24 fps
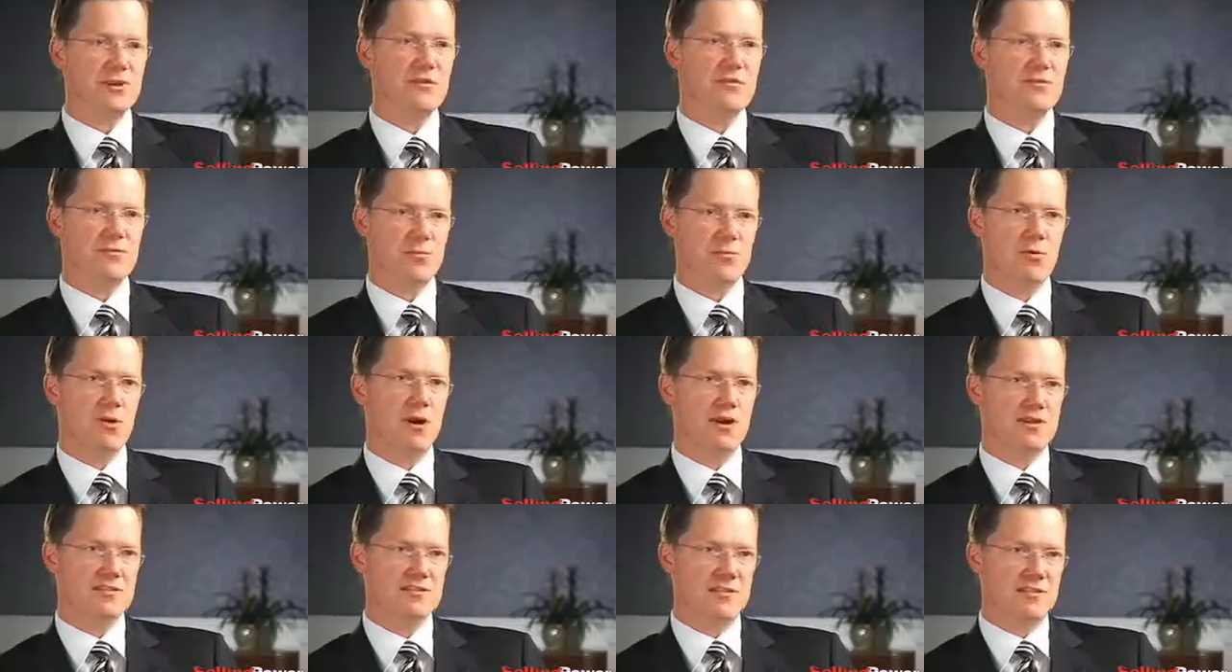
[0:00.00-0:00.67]
of the
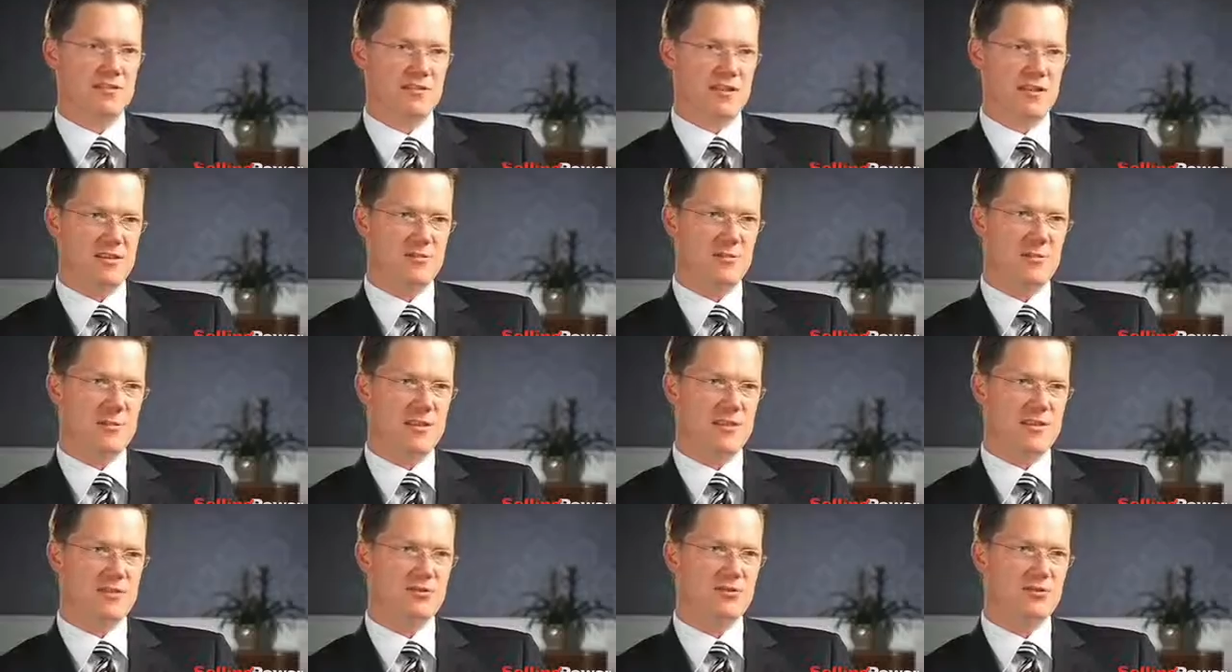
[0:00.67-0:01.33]
process has
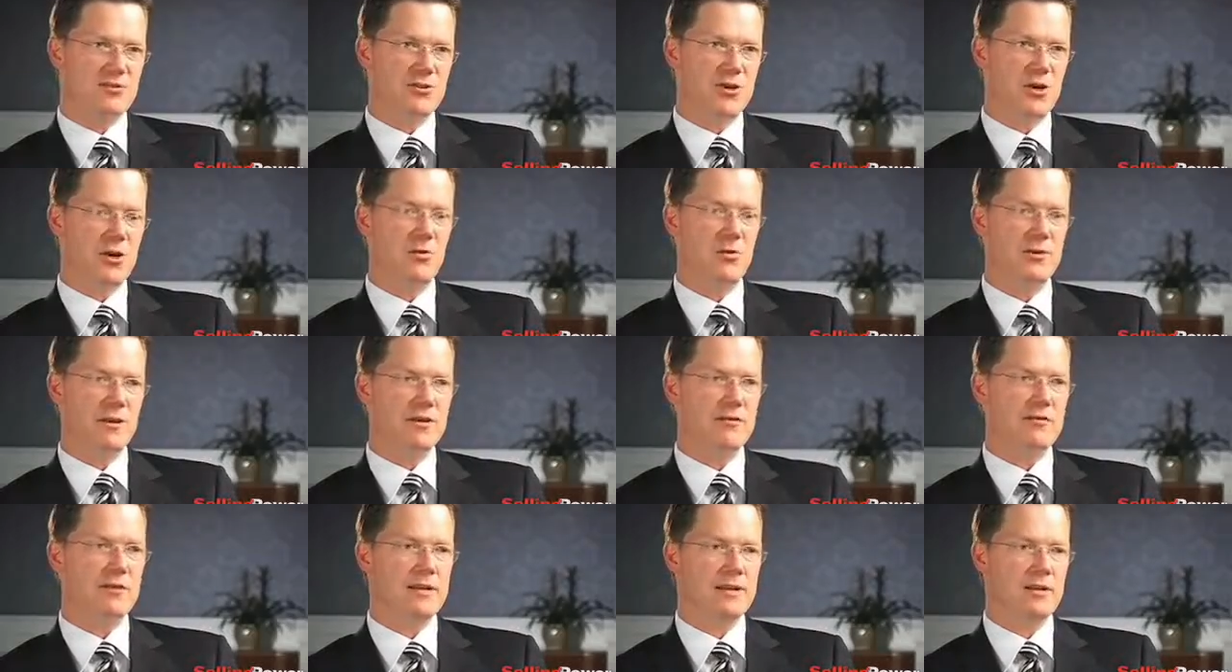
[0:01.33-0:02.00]
been to go
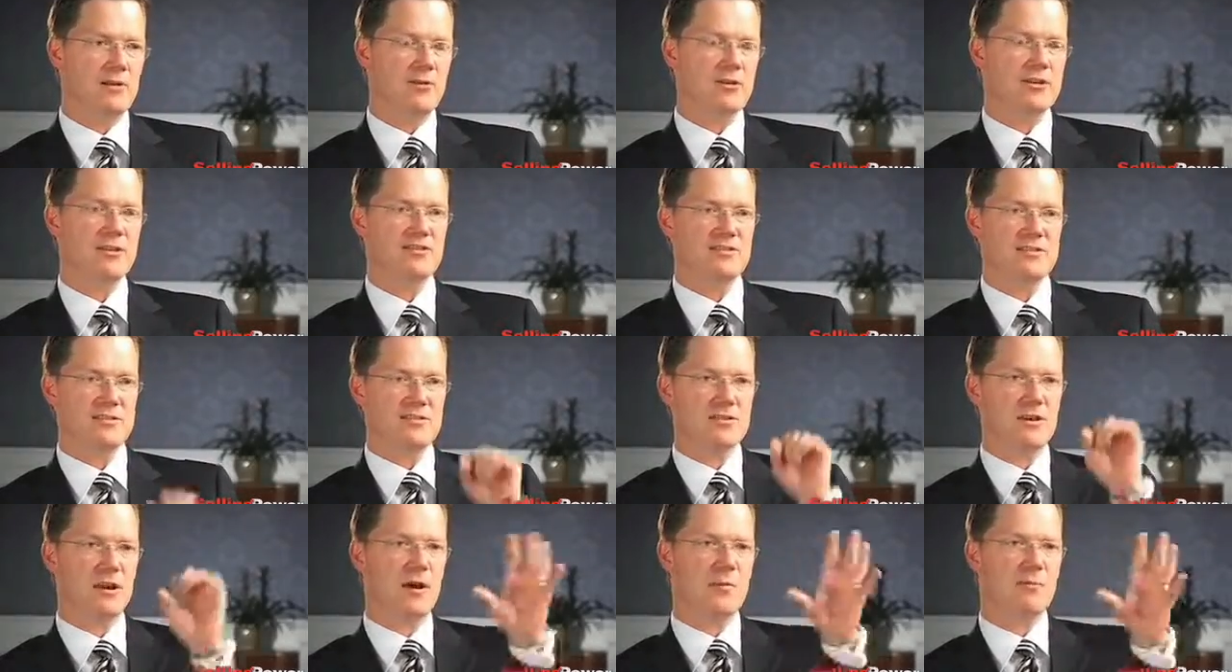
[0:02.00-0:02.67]
in and look at the
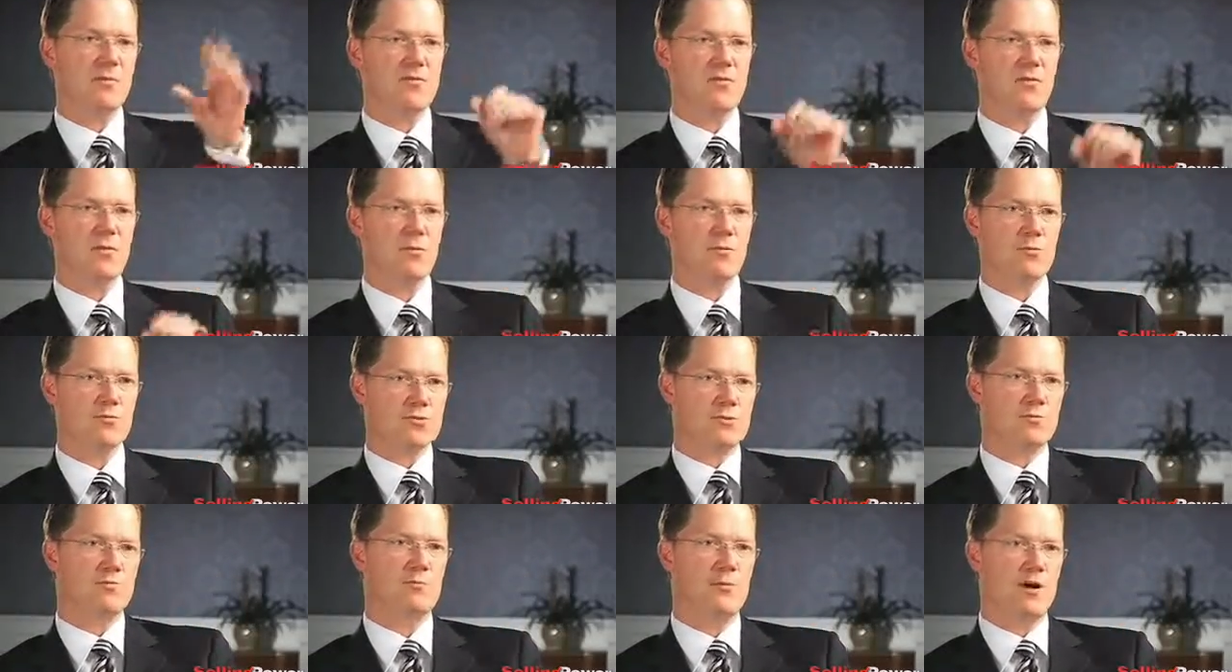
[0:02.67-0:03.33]
top
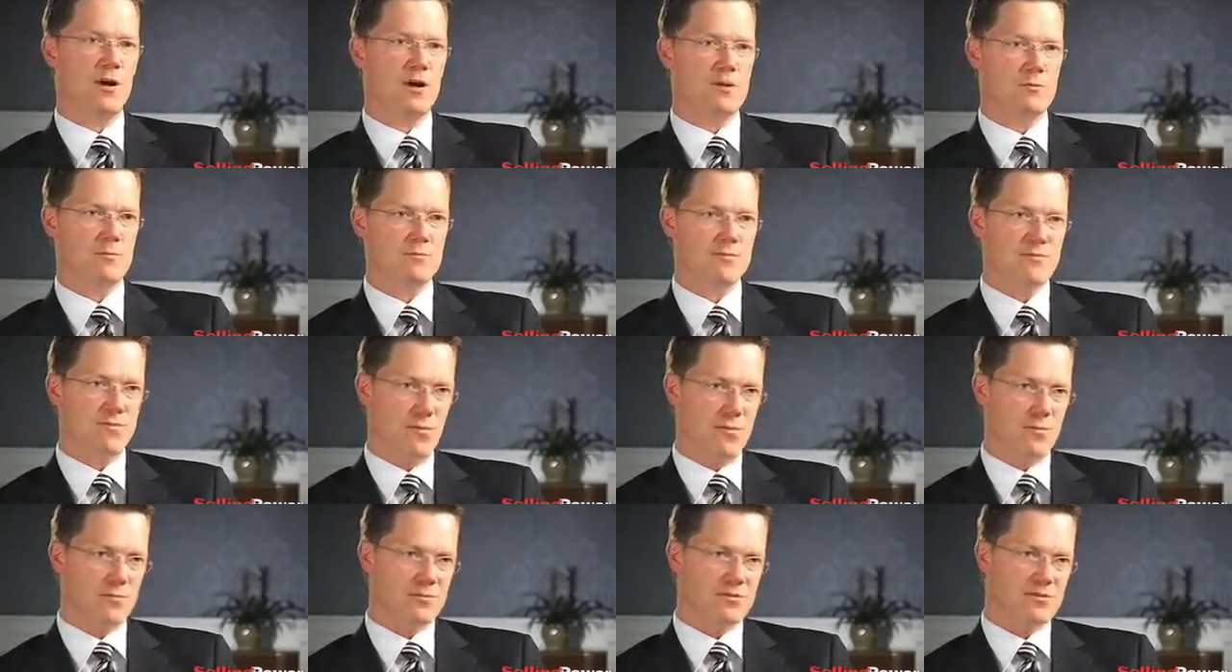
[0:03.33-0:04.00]
performers and bottom
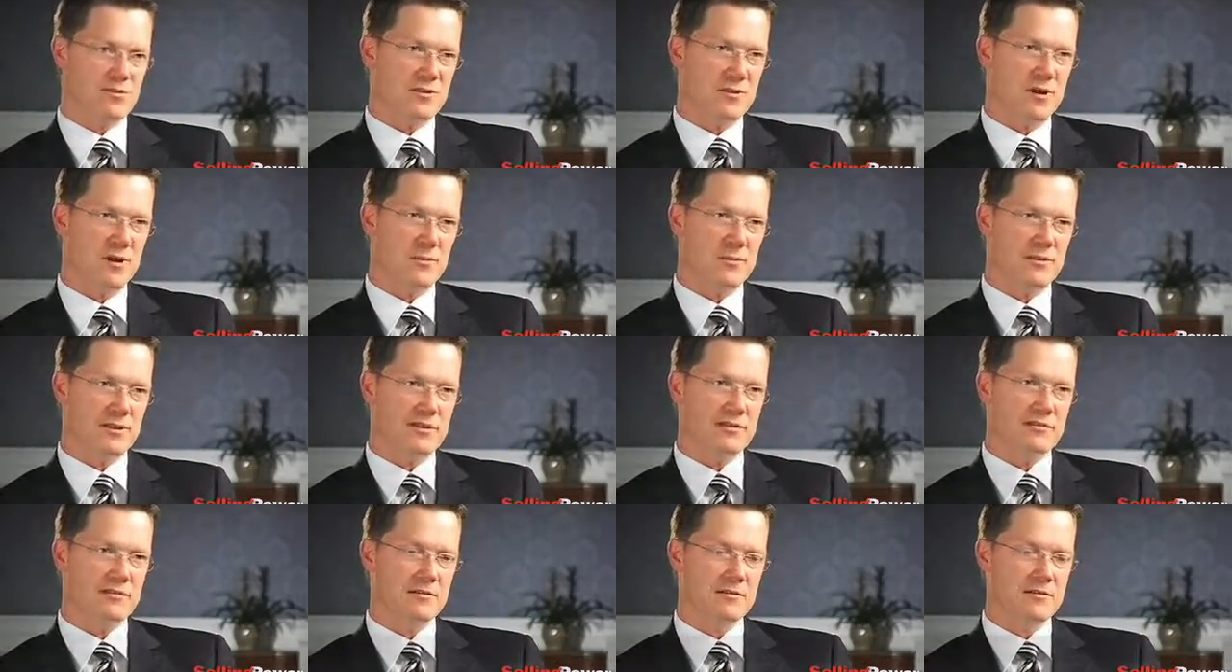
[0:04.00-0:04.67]
performers of
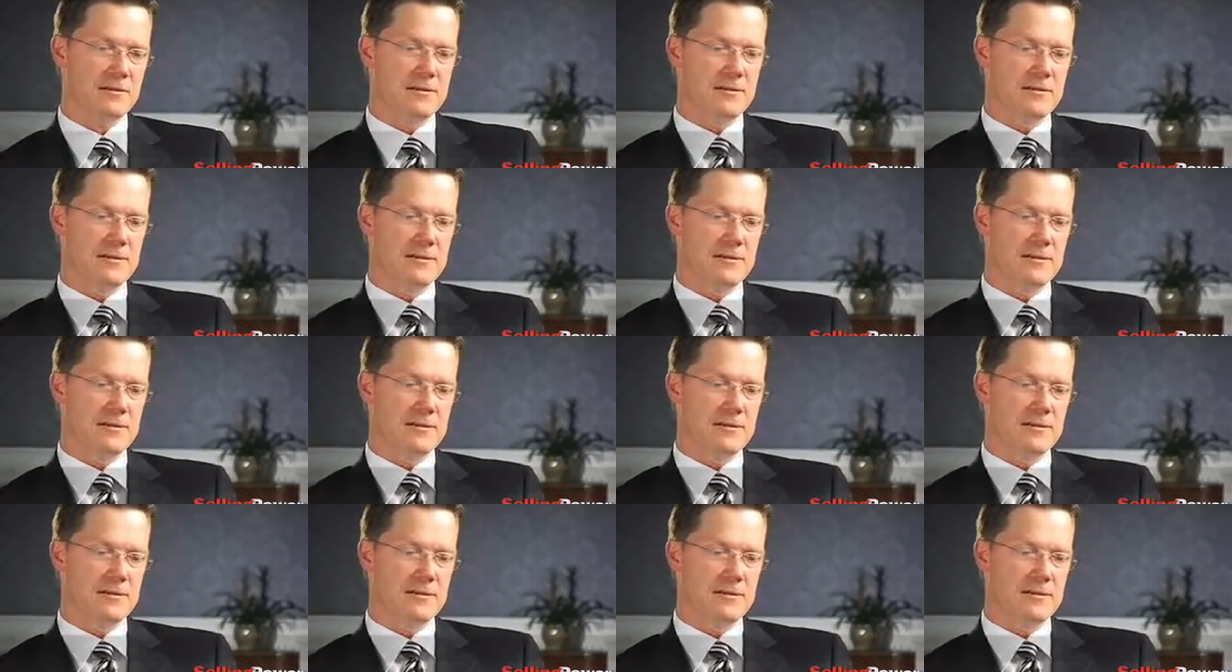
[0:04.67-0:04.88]
companies.